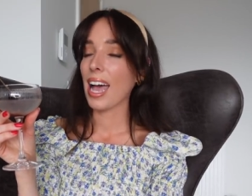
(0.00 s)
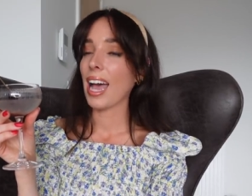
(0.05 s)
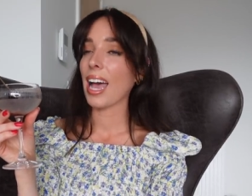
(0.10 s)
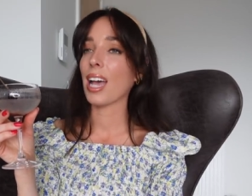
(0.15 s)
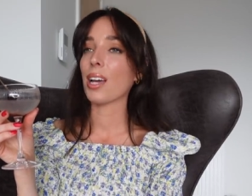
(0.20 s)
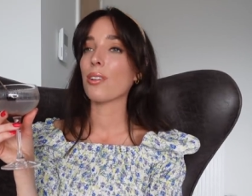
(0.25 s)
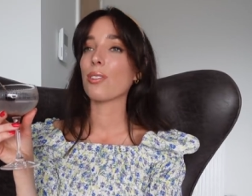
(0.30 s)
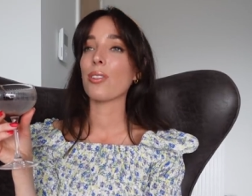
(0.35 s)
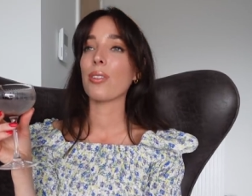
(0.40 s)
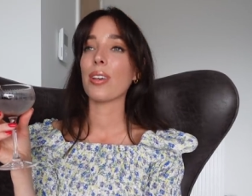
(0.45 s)

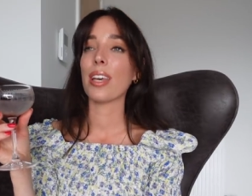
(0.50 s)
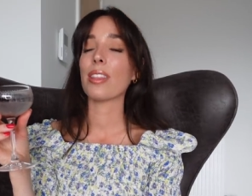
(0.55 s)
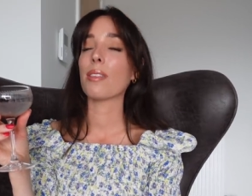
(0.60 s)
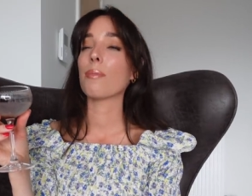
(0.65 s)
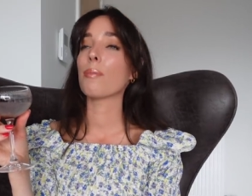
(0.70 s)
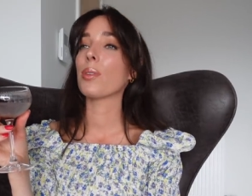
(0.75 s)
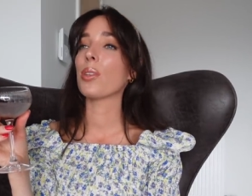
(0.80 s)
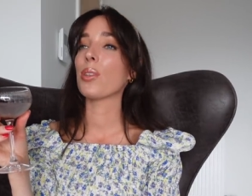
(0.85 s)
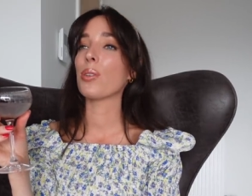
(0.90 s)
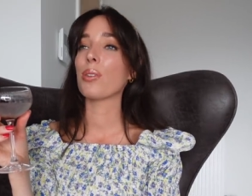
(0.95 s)
How do you get
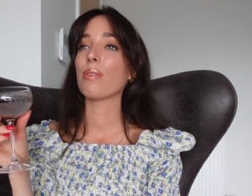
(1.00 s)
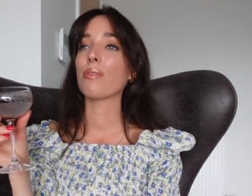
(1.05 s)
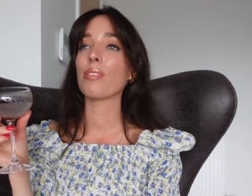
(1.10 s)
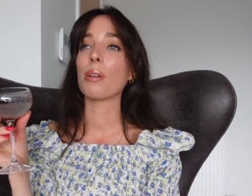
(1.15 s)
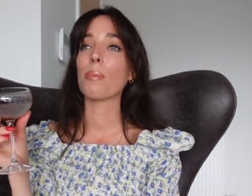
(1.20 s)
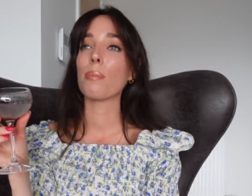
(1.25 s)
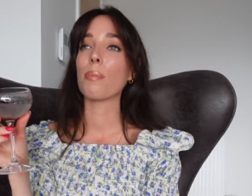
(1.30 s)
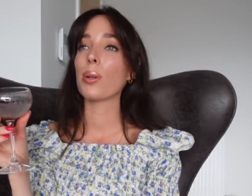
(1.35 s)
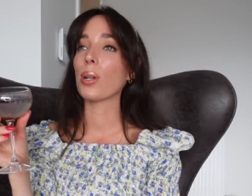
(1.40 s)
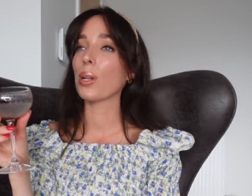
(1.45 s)
the
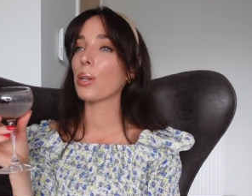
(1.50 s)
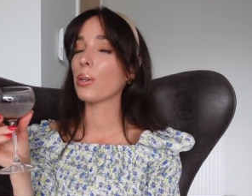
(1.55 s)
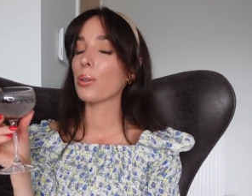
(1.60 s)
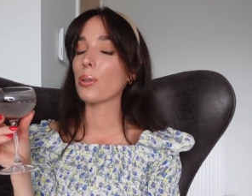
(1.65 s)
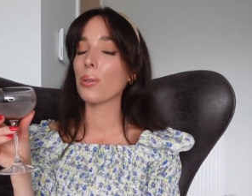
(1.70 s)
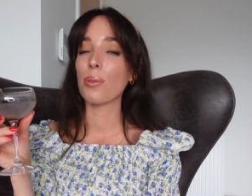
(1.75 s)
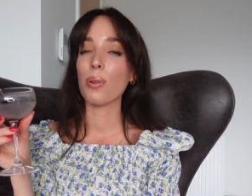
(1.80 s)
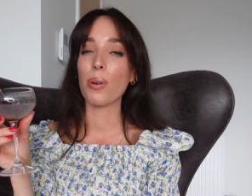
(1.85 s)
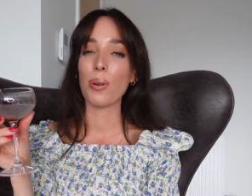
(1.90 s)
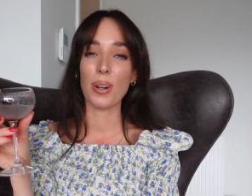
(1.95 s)
beautiful
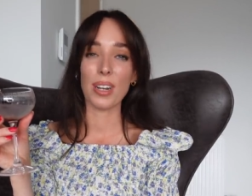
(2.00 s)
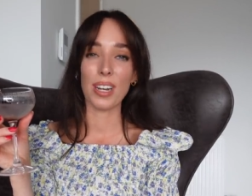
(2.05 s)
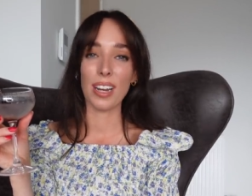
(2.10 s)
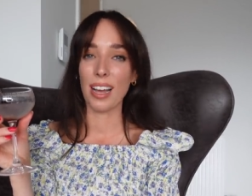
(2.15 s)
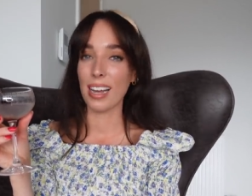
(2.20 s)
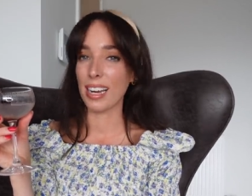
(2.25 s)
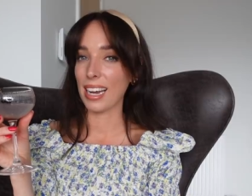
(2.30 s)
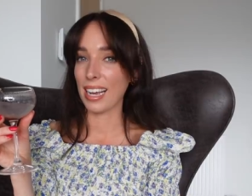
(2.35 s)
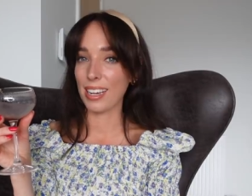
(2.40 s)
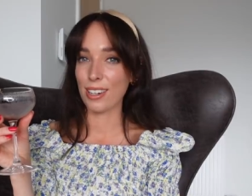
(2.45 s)
blue or
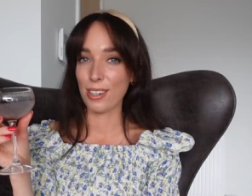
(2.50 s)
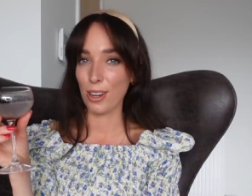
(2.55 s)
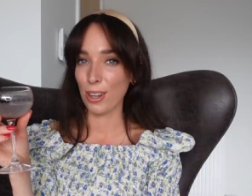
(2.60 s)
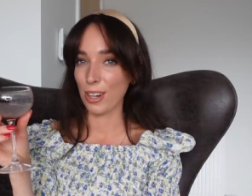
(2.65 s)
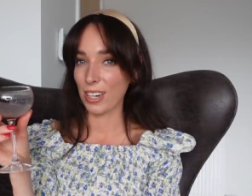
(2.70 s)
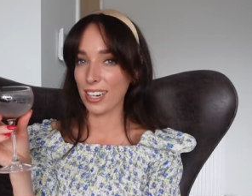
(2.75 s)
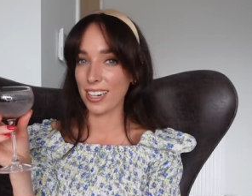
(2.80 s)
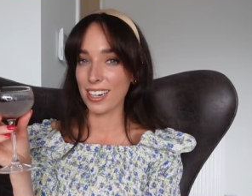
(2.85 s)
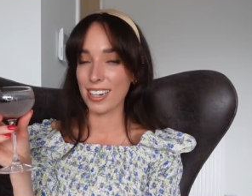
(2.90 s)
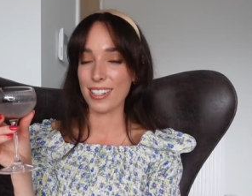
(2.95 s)
lilac
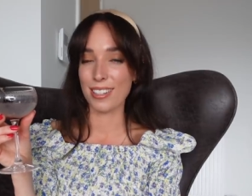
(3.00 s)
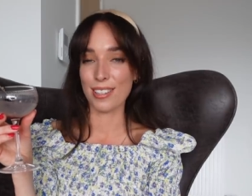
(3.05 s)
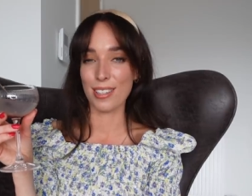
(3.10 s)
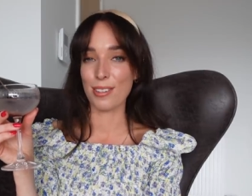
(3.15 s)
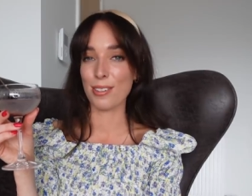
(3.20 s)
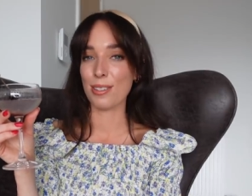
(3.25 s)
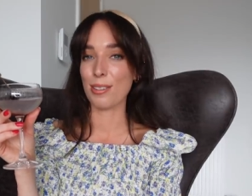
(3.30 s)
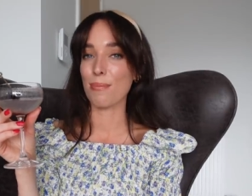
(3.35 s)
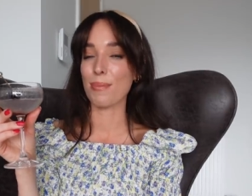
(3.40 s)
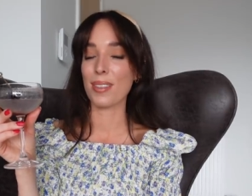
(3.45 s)
color? Is
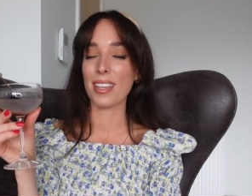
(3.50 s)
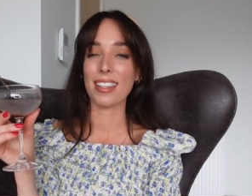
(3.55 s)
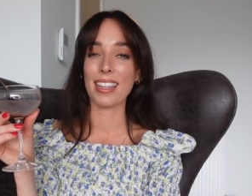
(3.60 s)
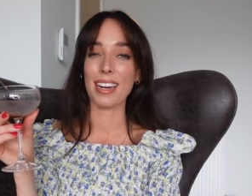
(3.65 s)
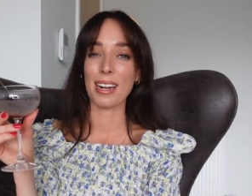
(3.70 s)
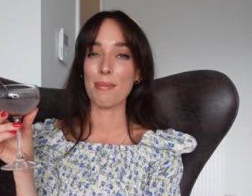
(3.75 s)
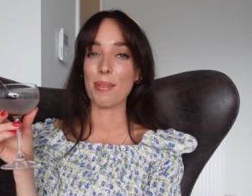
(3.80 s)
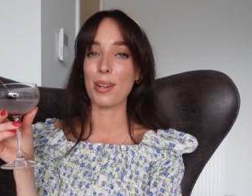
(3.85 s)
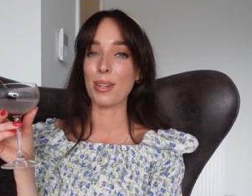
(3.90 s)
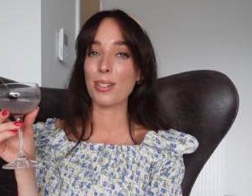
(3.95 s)
there something
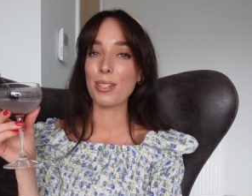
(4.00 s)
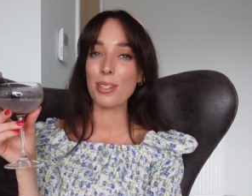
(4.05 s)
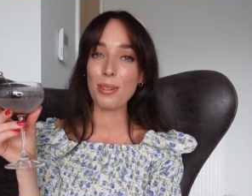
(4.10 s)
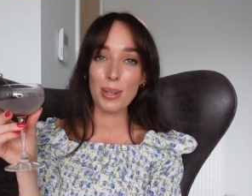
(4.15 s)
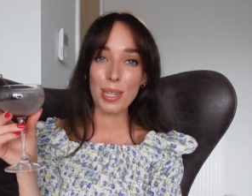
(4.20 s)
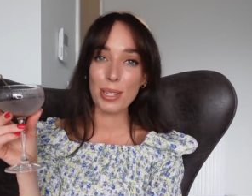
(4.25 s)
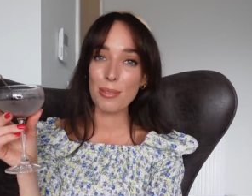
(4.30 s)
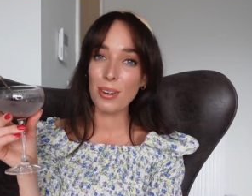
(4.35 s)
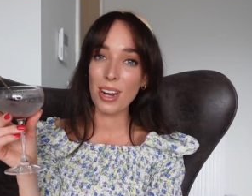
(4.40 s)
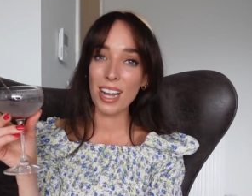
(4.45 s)
that I'm not
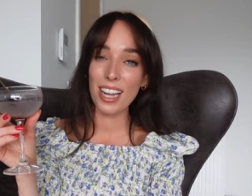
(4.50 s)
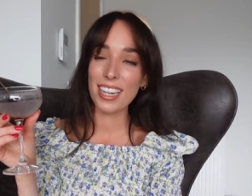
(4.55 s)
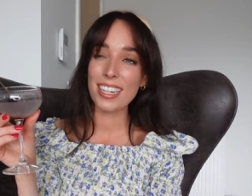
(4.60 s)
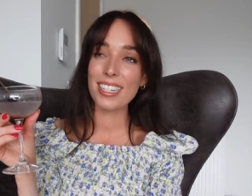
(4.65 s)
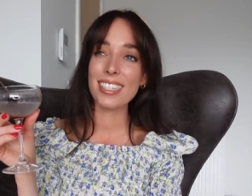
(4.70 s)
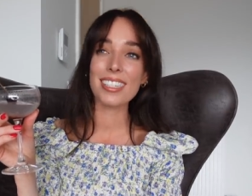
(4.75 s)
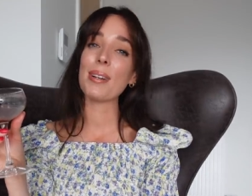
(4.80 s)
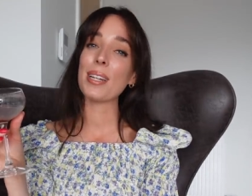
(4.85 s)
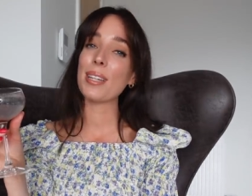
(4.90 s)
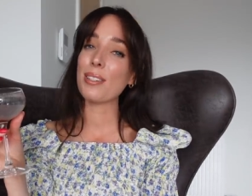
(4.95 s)
doing
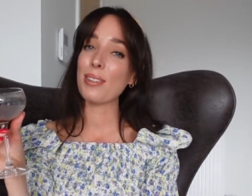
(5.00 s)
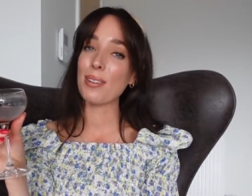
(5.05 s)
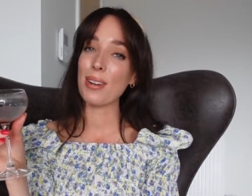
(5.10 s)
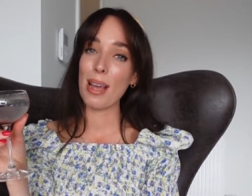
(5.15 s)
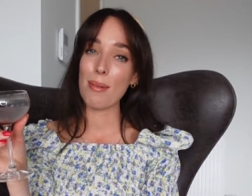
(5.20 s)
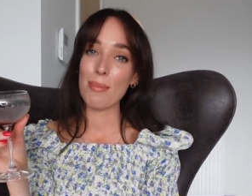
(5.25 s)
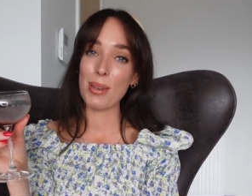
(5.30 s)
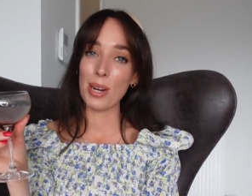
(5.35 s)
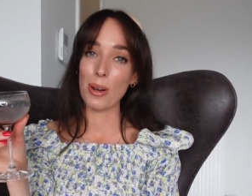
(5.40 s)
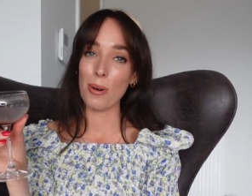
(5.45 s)
right? Please do
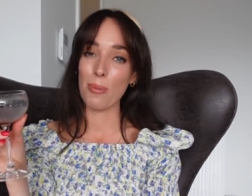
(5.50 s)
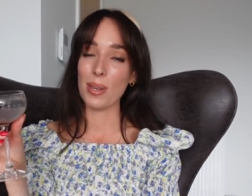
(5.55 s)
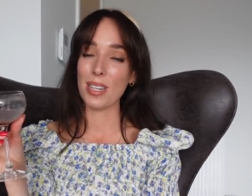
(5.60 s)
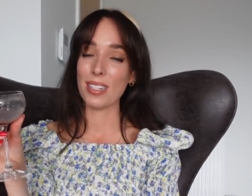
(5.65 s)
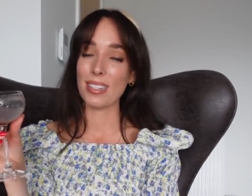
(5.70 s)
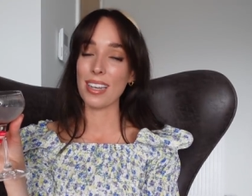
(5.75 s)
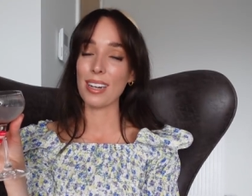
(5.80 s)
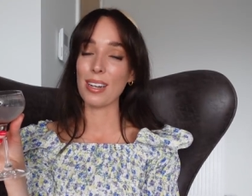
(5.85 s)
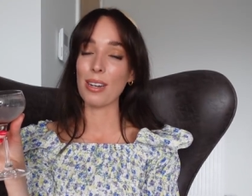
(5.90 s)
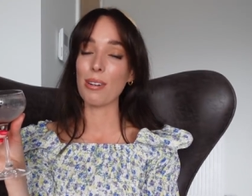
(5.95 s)
let me know
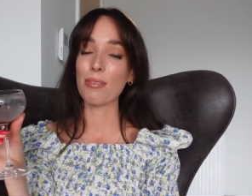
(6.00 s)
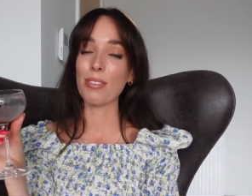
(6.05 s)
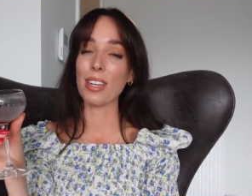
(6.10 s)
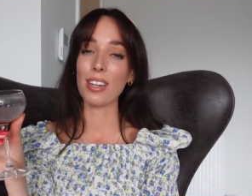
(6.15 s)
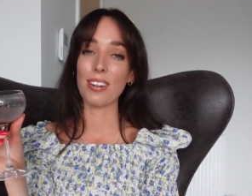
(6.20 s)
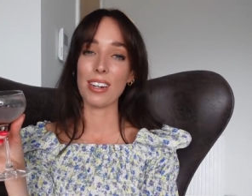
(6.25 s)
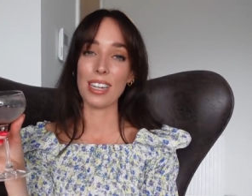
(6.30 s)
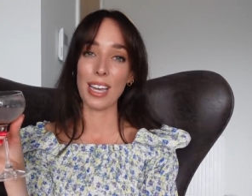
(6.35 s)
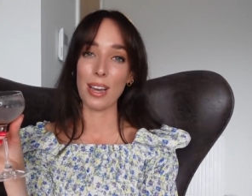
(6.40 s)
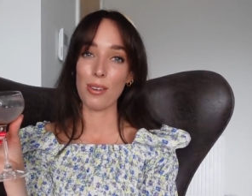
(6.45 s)
because I love
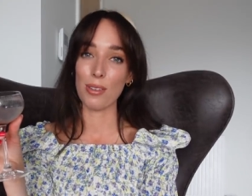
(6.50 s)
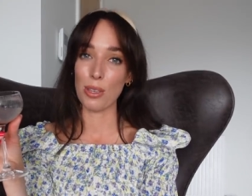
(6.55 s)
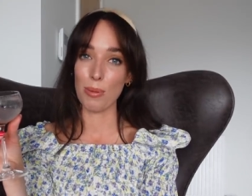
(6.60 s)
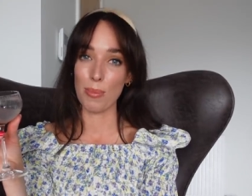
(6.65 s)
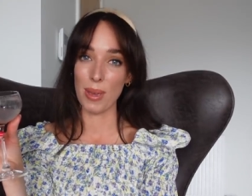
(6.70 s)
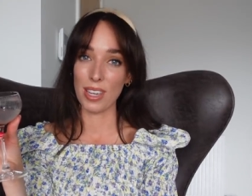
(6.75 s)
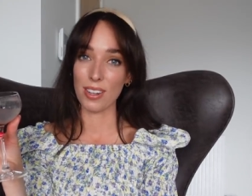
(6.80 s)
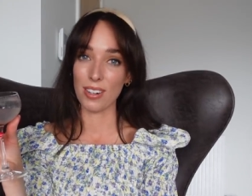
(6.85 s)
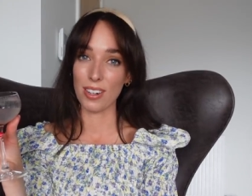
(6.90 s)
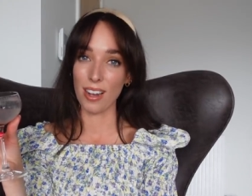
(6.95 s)
hearing how you
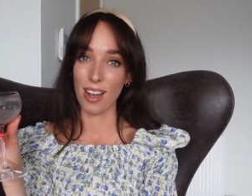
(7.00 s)
make your